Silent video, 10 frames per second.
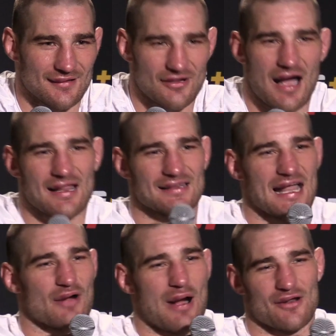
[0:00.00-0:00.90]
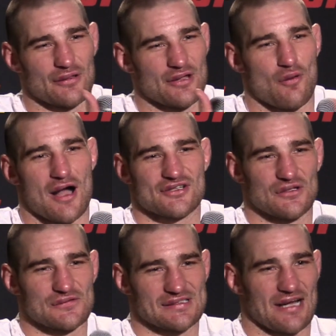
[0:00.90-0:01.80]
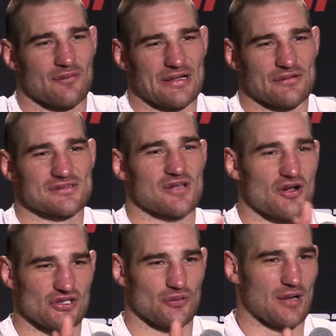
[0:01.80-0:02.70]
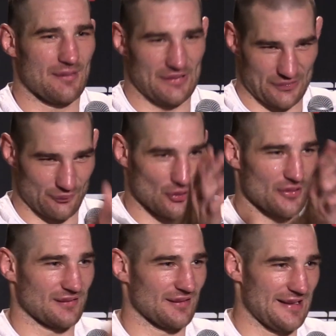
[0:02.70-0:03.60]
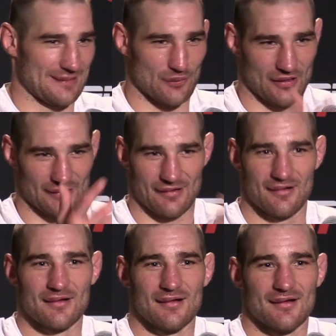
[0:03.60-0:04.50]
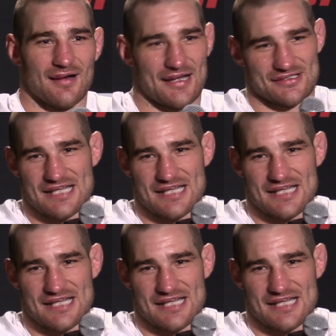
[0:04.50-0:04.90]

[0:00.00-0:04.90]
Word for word: No, I like. Well, I don't really watch UFC. I don't mean to insult you, Weidman. Your broken leg, but you know, I just.